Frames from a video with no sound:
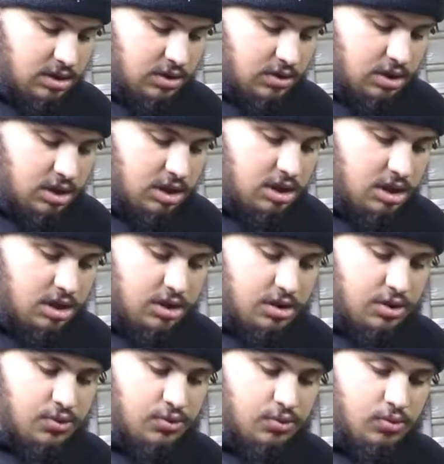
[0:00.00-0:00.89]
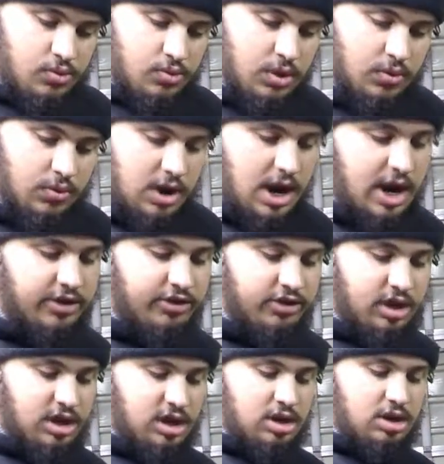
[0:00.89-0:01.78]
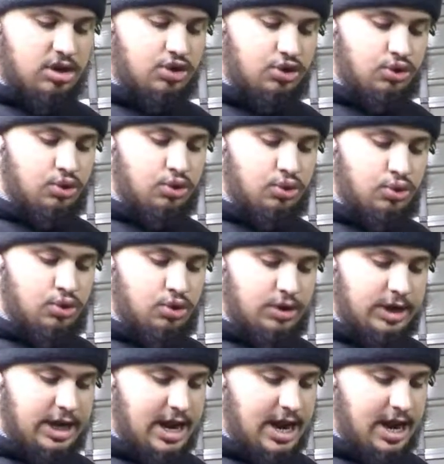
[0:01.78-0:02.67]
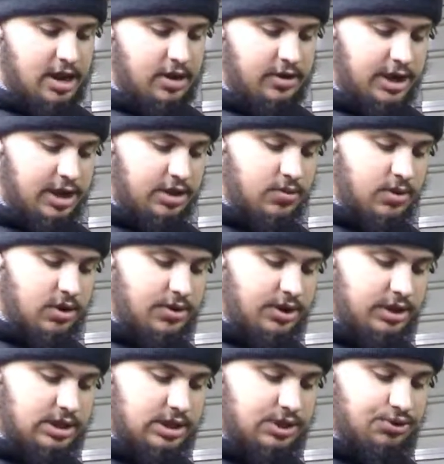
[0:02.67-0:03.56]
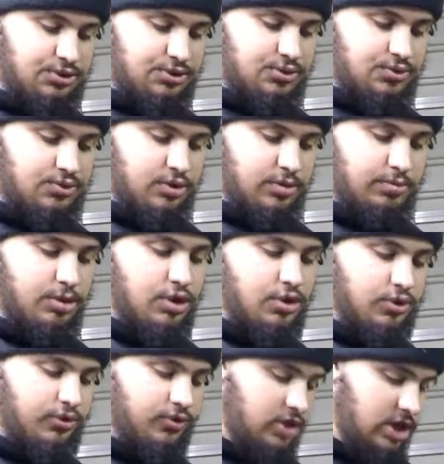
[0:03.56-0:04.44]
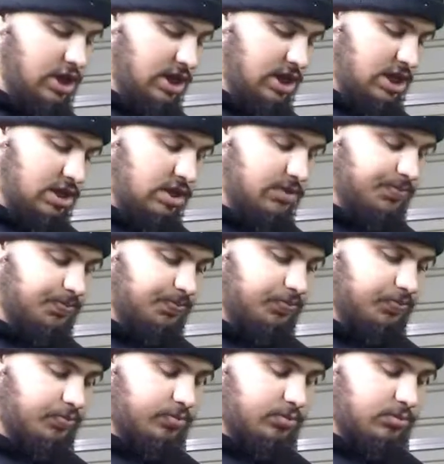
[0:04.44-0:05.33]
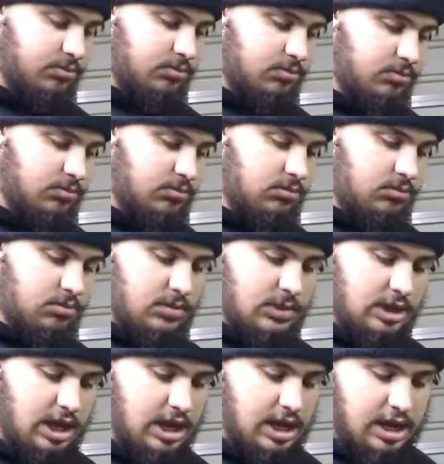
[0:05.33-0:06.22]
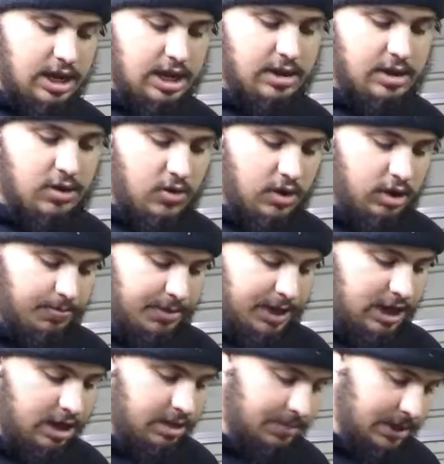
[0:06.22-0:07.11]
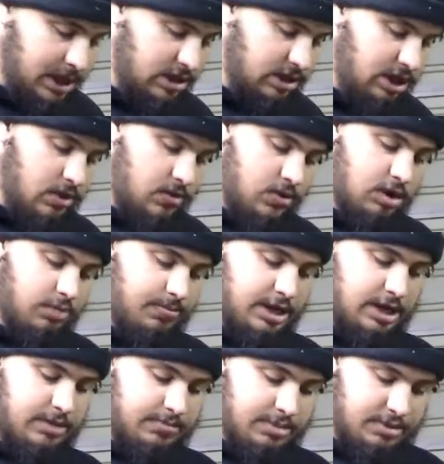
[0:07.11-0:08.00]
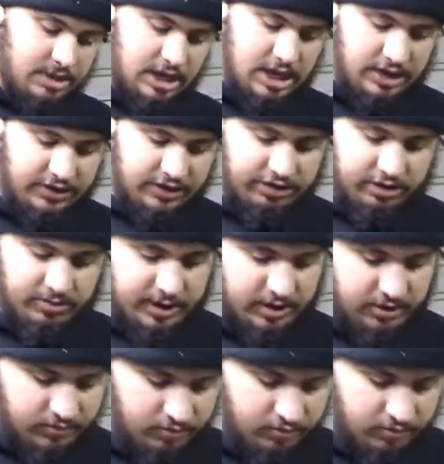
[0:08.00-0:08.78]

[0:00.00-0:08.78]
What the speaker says: So what we're actually going to do now is we're going to remove the oil pickup and the oil pump. This will be